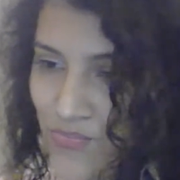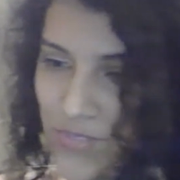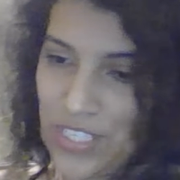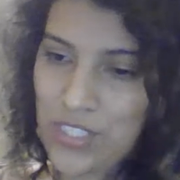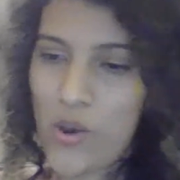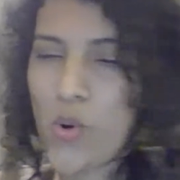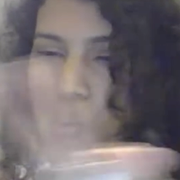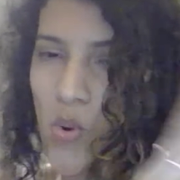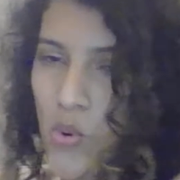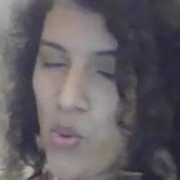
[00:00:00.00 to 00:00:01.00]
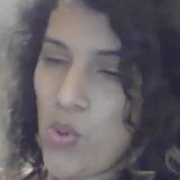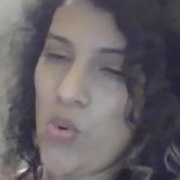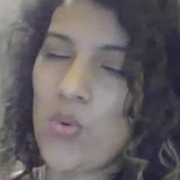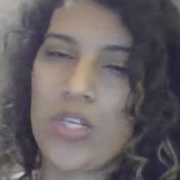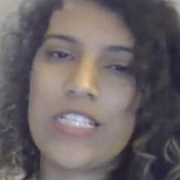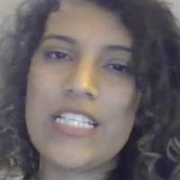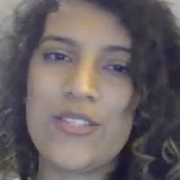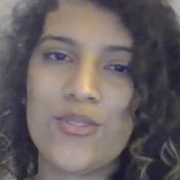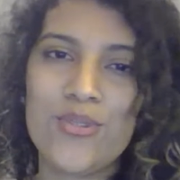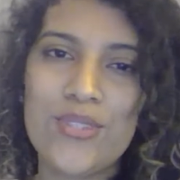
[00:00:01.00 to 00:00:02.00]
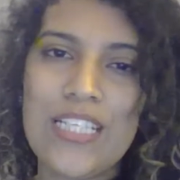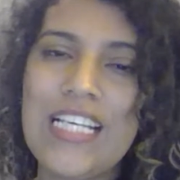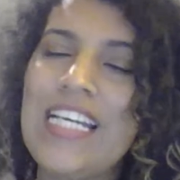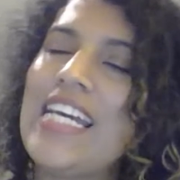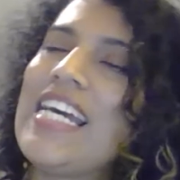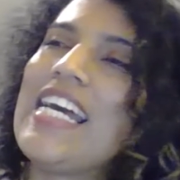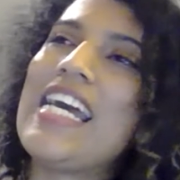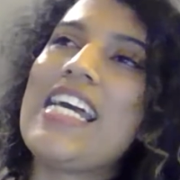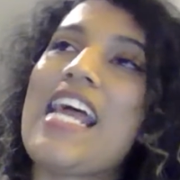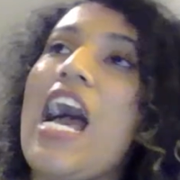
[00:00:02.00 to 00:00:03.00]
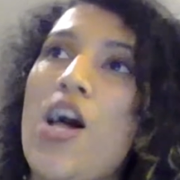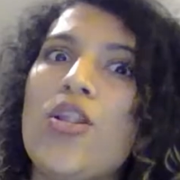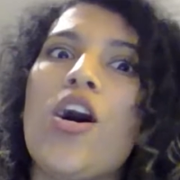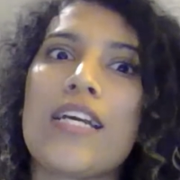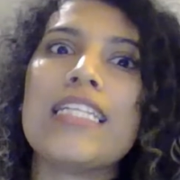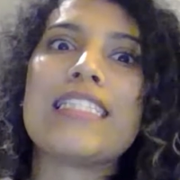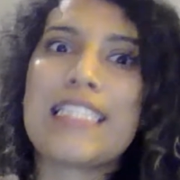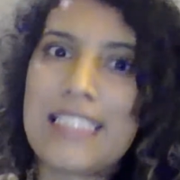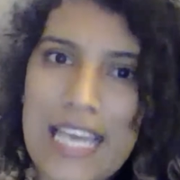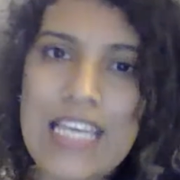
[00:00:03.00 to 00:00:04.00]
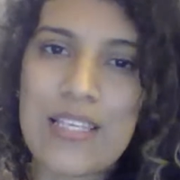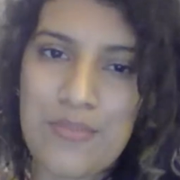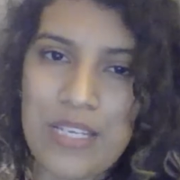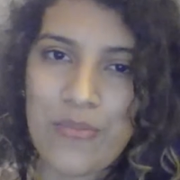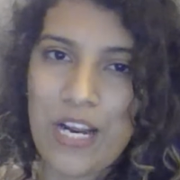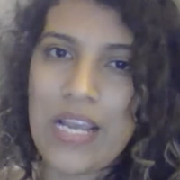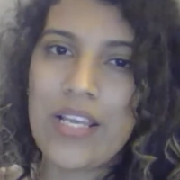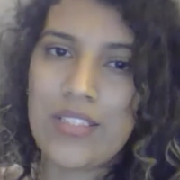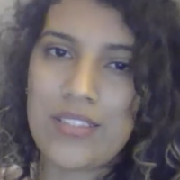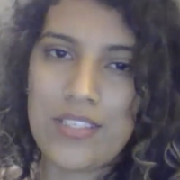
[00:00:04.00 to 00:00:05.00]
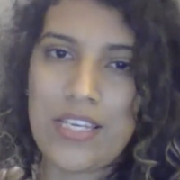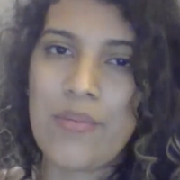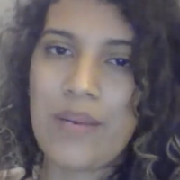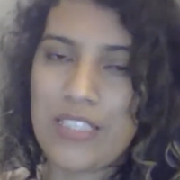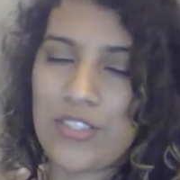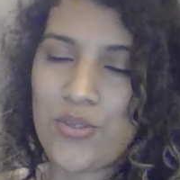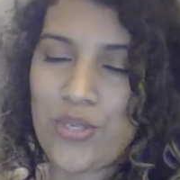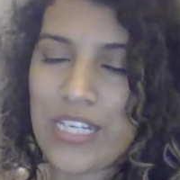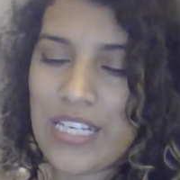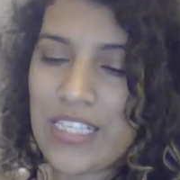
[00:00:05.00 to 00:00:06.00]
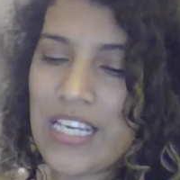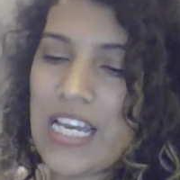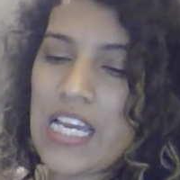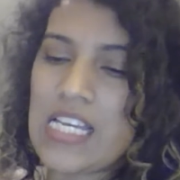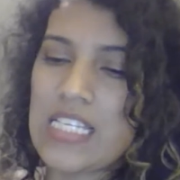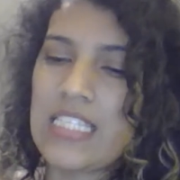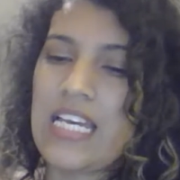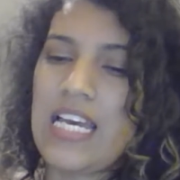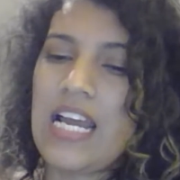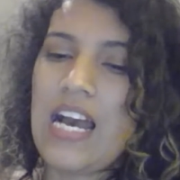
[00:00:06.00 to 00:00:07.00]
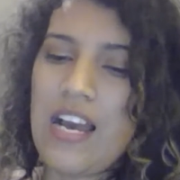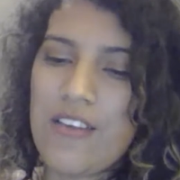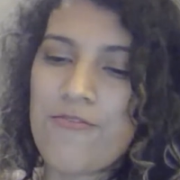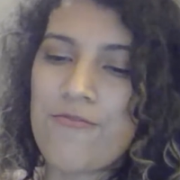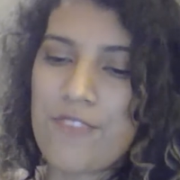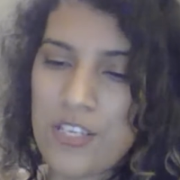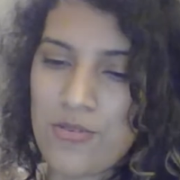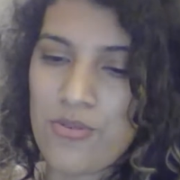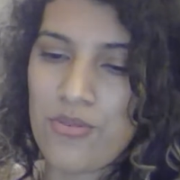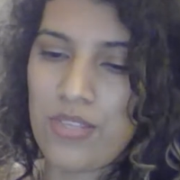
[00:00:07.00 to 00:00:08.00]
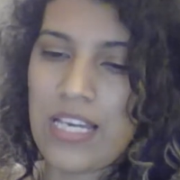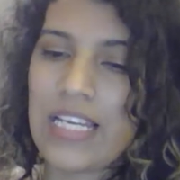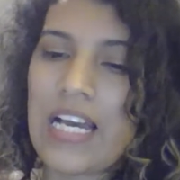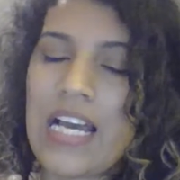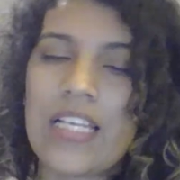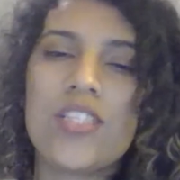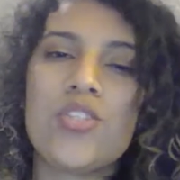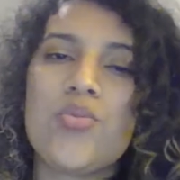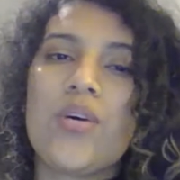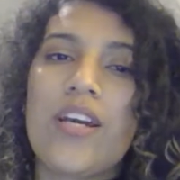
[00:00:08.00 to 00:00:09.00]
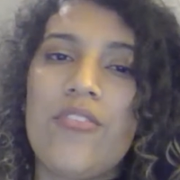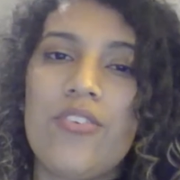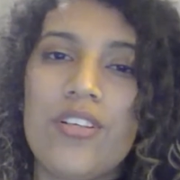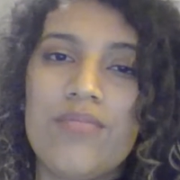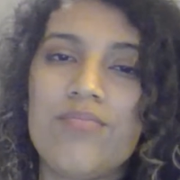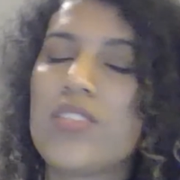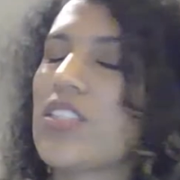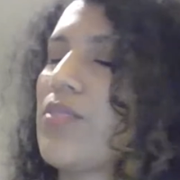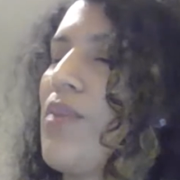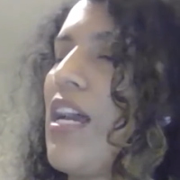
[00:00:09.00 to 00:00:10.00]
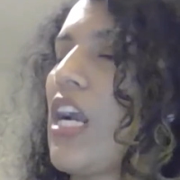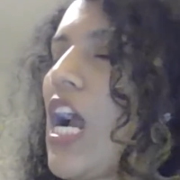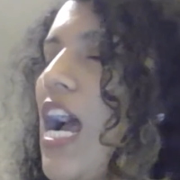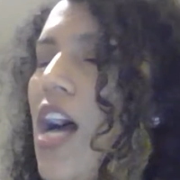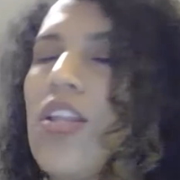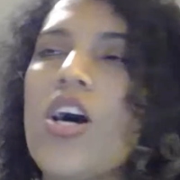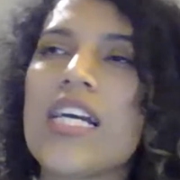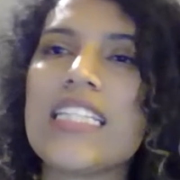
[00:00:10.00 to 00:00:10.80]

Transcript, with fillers: this whole ordeal and how long it's taken me, right, to get my degree, is that I feel like I can do whatever. Doesn't matter how long